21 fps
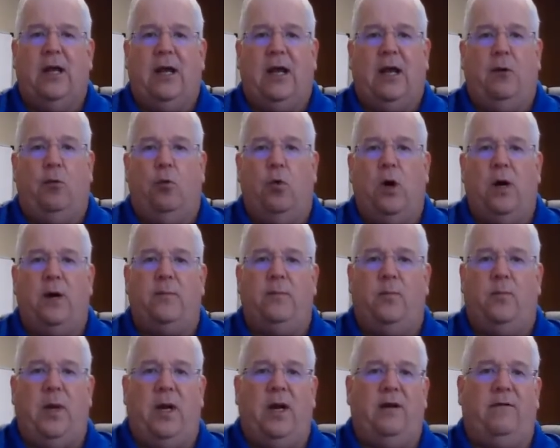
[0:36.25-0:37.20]
And what
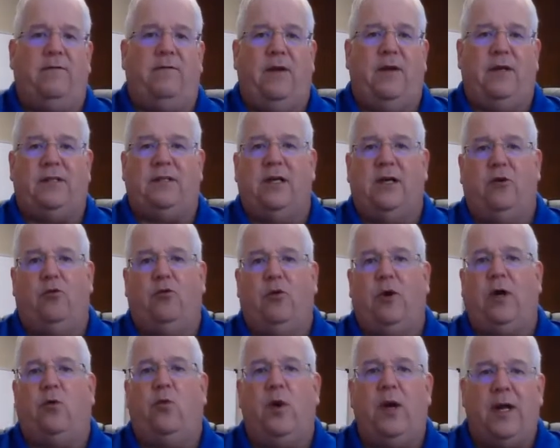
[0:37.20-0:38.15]
benefits and
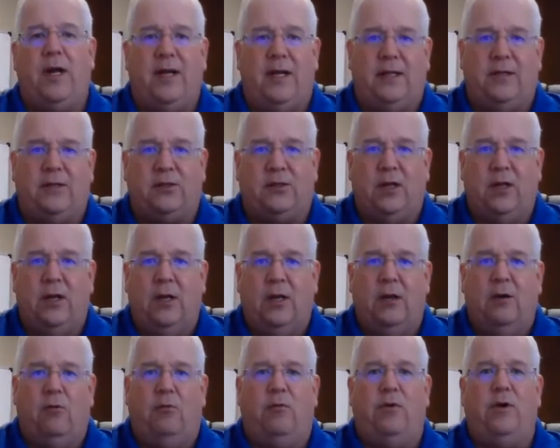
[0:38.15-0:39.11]
quick wins
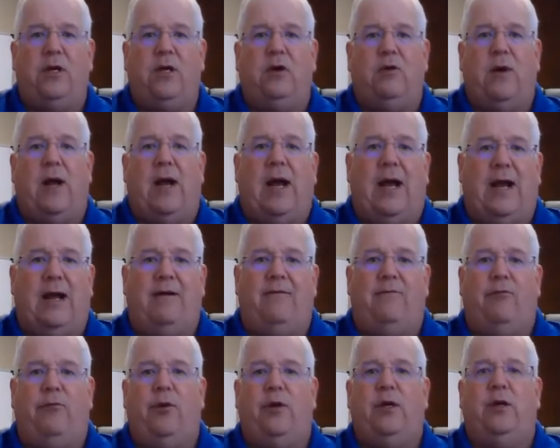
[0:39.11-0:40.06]
will you
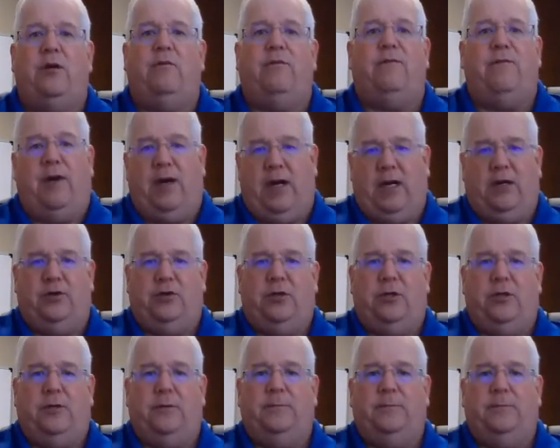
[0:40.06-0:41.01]
have when you're finished?